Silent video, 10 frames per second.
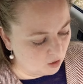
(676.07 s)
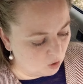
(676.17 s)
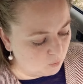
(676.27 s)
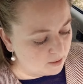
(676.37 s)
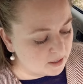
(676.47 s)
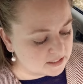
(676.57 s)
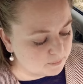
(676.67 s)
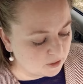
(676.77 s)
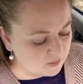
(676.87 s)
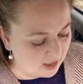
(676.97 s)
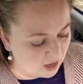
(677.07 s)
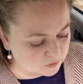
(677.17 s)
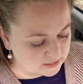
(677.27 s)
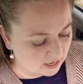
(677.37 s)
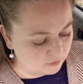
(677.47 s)
"Oh, we must burn the
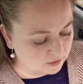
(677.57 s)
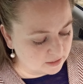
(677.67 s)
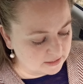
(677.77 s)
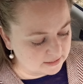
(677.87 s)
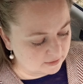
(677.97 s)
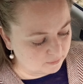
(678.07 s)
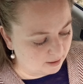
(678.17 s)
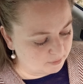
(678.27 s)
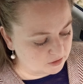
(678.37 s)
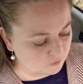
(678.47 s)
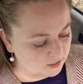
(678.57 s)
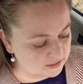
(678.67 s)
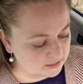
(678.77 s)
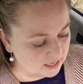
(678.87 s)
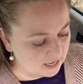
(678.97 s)
house down," said the rabbit's
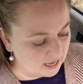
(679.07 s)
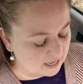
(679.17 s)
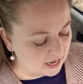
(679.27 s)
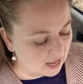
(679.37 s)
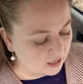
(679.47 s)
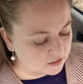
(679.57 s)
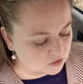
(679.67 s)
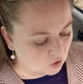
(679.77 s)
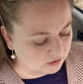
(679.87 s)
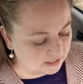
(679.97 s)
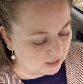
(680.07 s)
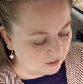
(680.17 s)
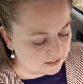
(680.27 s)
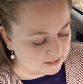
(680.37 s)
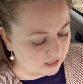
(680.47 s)
voice, and Alice called out
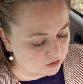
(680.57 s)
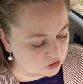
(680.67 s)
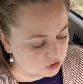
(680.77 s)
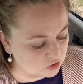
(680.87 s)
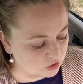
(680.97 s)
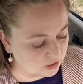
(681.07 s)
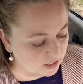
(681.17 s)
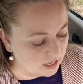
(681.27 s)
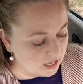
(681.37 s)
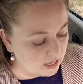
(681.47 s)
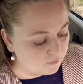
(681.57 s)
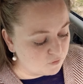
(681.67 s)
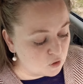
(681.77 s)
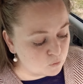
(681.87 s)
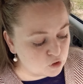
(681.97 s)
as loud as she could, "If
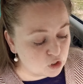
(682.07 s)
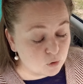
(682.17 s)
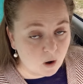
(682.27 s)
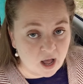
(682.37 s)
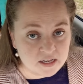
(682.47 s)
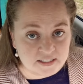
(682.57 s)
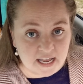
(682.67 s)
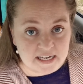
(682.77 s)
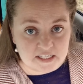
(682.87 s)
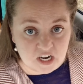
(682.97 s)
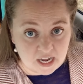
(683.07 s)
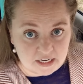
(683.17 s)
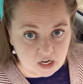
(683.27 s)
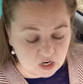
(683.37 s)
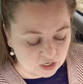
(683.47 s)
you do, I'll set
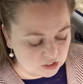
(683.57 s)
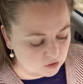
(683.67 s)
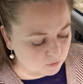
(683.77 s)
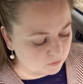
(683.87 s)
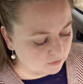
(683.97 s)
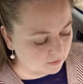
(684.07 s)
Dinah on you."